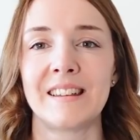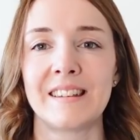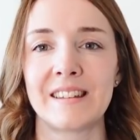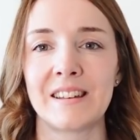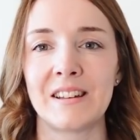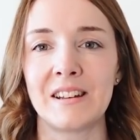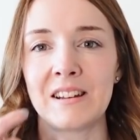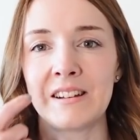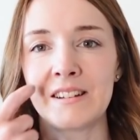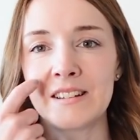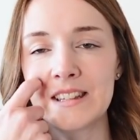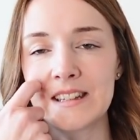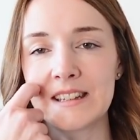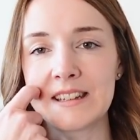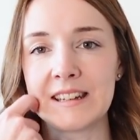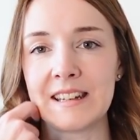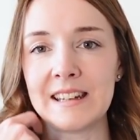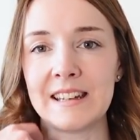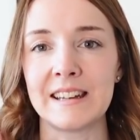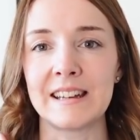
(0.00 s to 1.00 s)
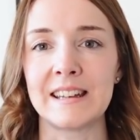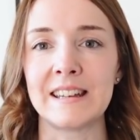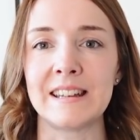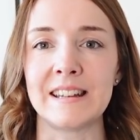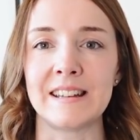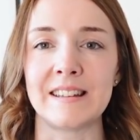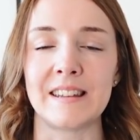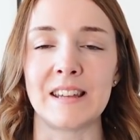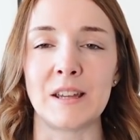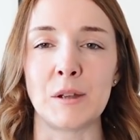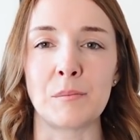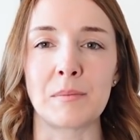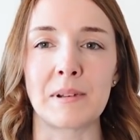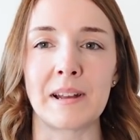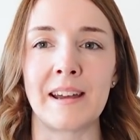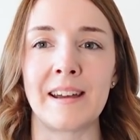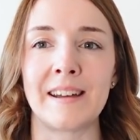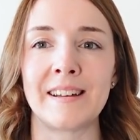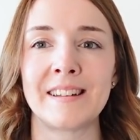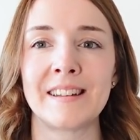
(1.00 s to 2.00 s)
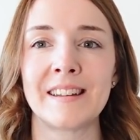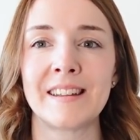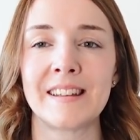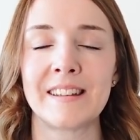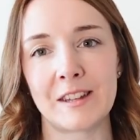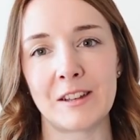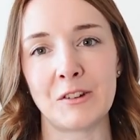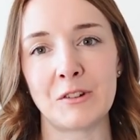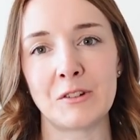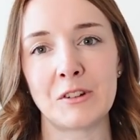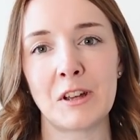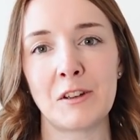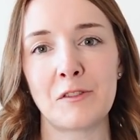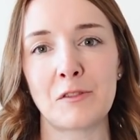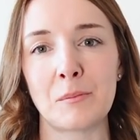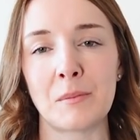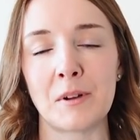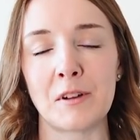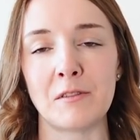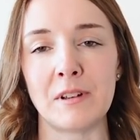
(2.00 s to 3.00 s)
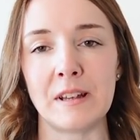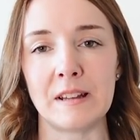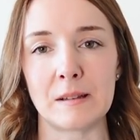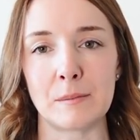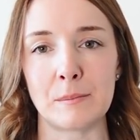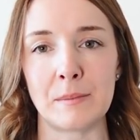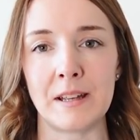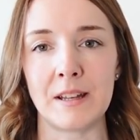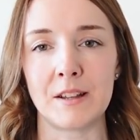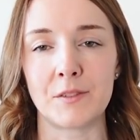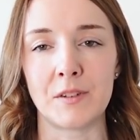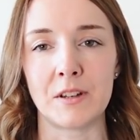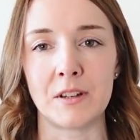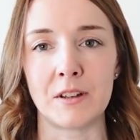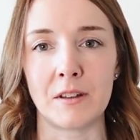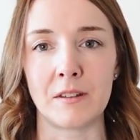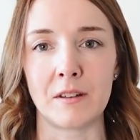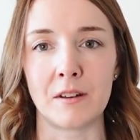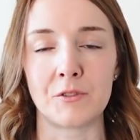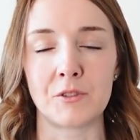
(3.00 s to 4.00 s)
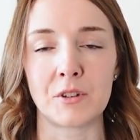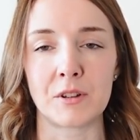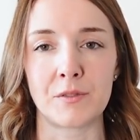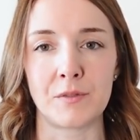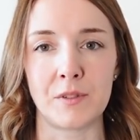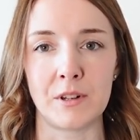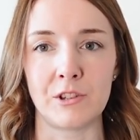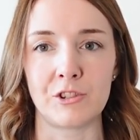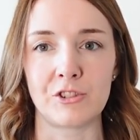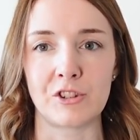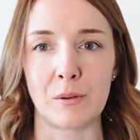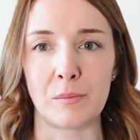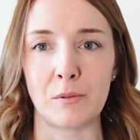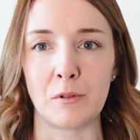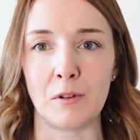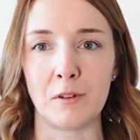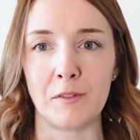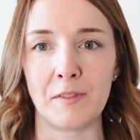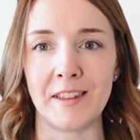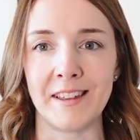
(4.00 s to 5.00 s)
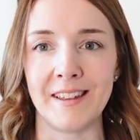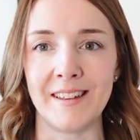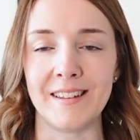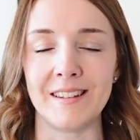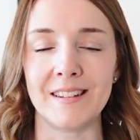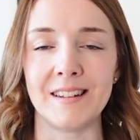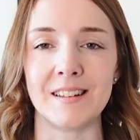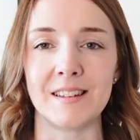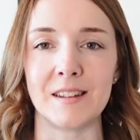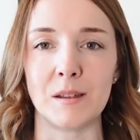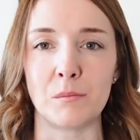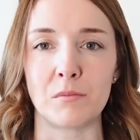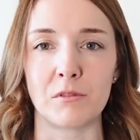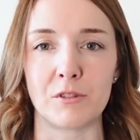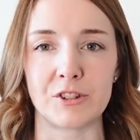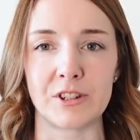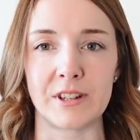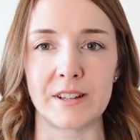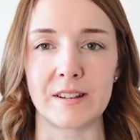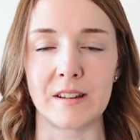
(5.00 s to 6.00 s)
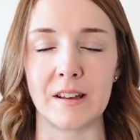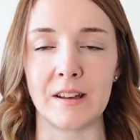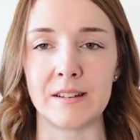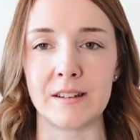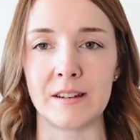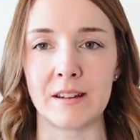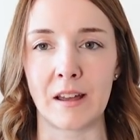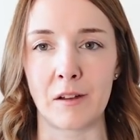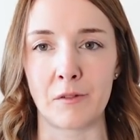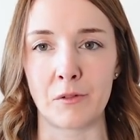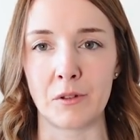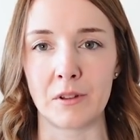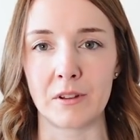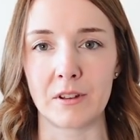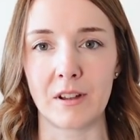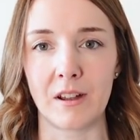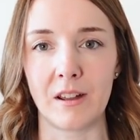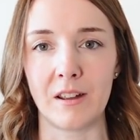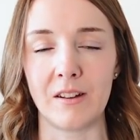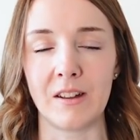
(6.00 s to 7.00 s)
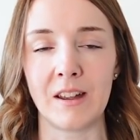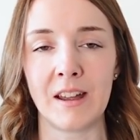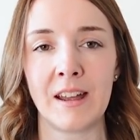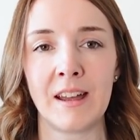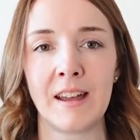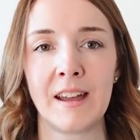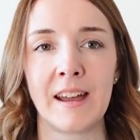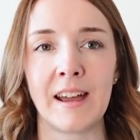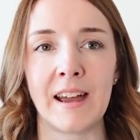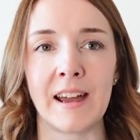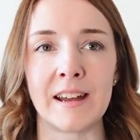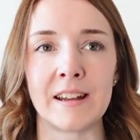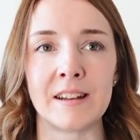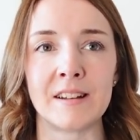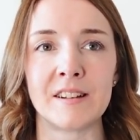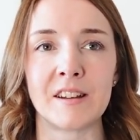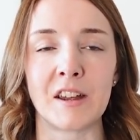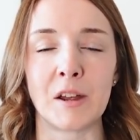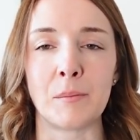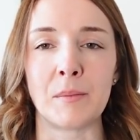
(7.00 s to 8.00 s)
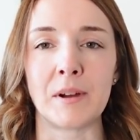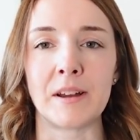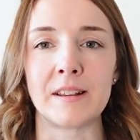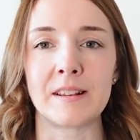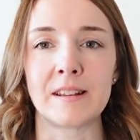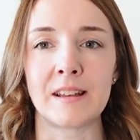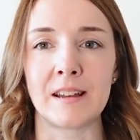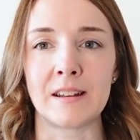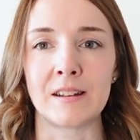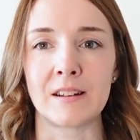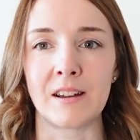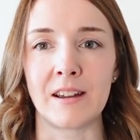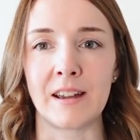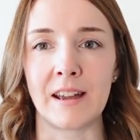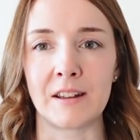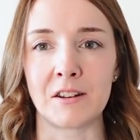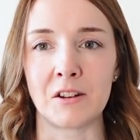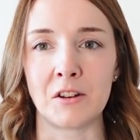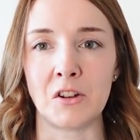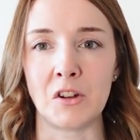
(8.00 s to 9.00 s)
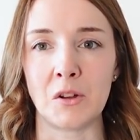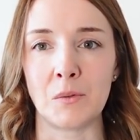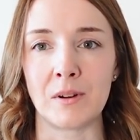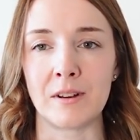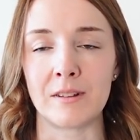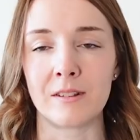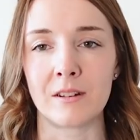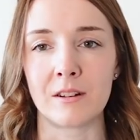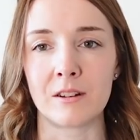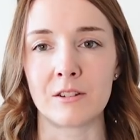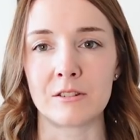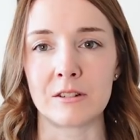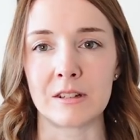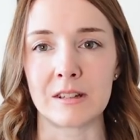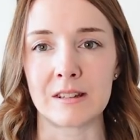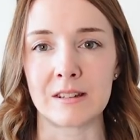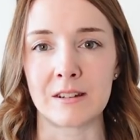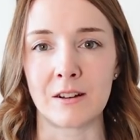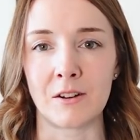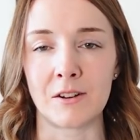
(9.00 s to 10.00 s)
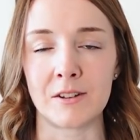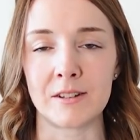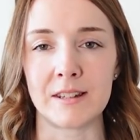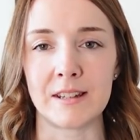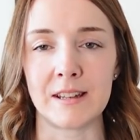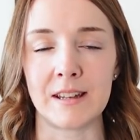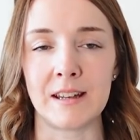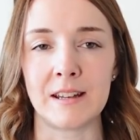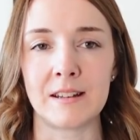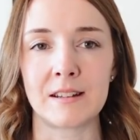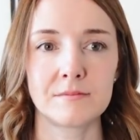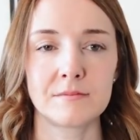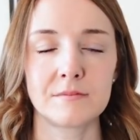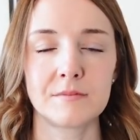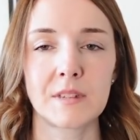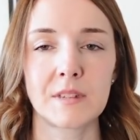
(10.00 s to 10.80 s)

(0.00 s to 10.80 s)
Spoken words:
So lastly, a knitting plan. So you'll know from my recent makes video that I've just finished up all of the knitting projects that I did have on the go, and I said I had a new one that I just started.